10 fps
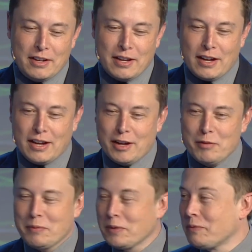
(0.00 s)
But you
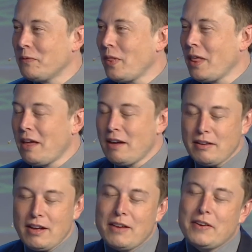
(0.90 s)
boost the market.
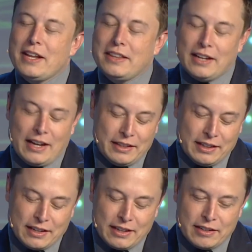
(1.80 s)
There's more
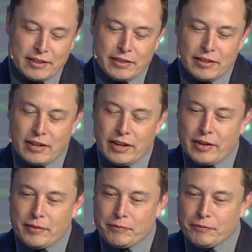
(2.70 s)
investment in
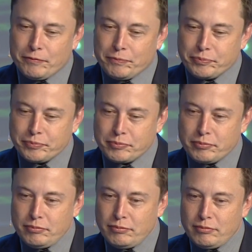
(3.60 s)
charging
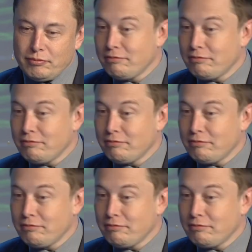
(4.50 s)
stations.